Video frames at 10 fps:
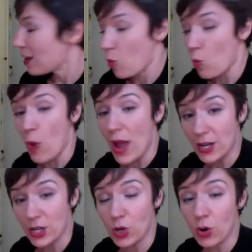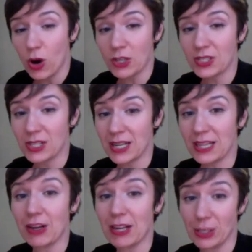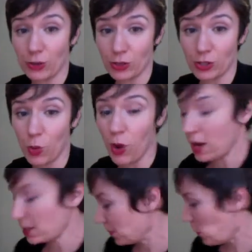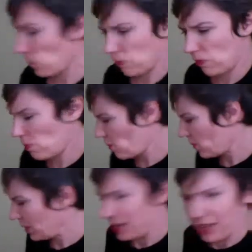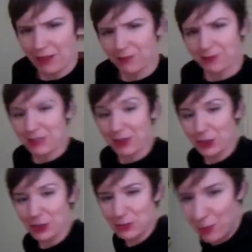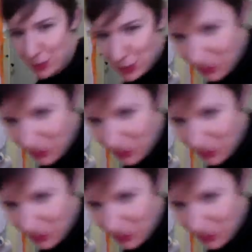when you are sitting there in your squat, kind of see if I can do this perch from my